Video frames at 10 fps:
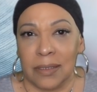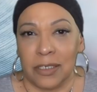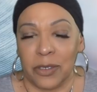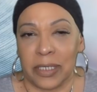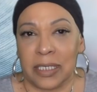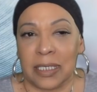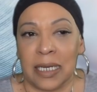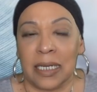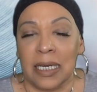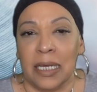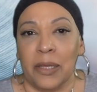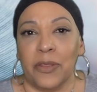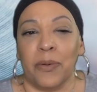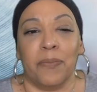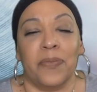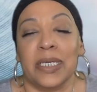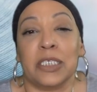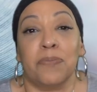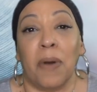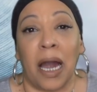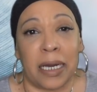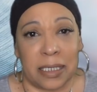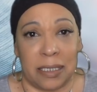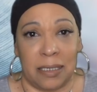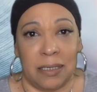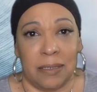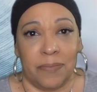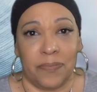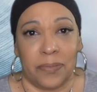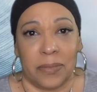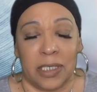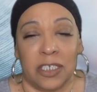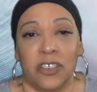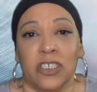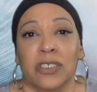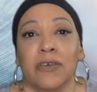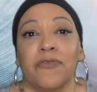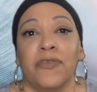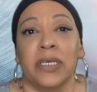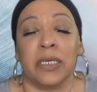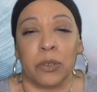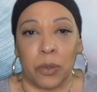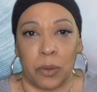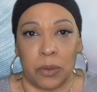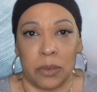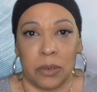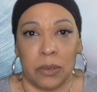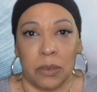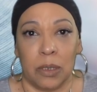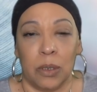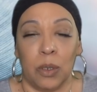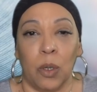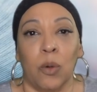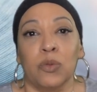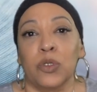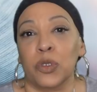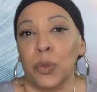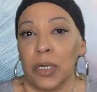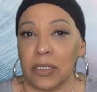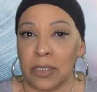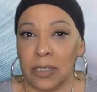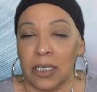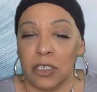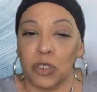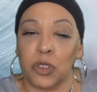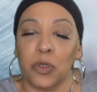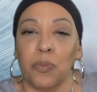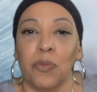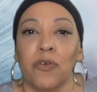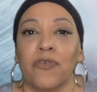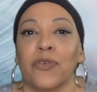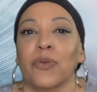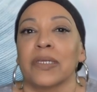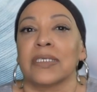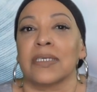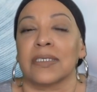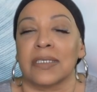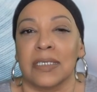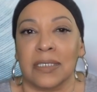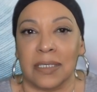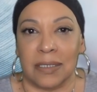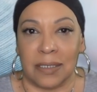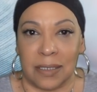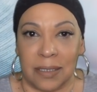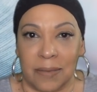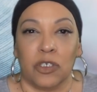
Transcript: You understand? This body is just a vehicle loaned to us to move through this existence.